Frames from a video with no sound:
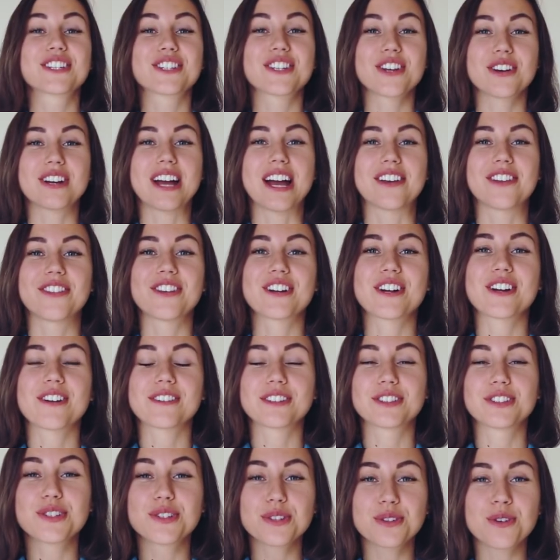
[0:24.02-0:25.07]
So guys, there are
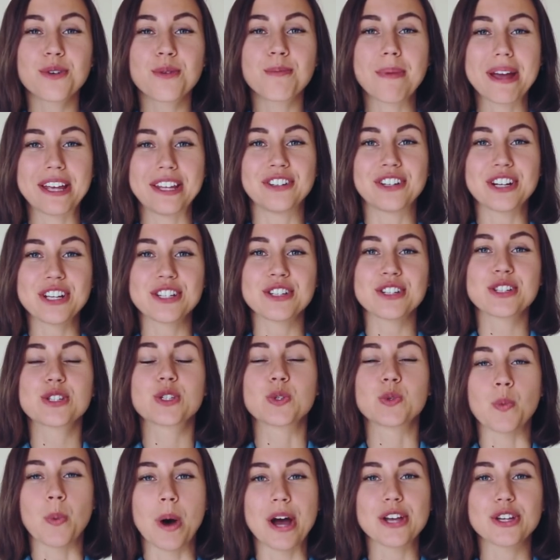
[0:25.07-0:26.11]
two main
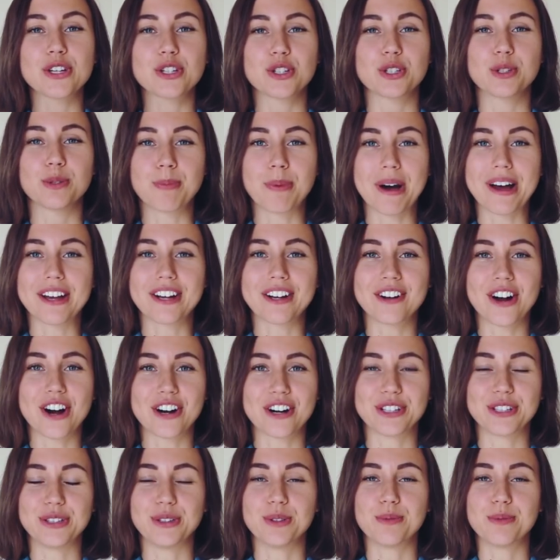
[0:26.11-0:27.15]
reasons why you should buy a car in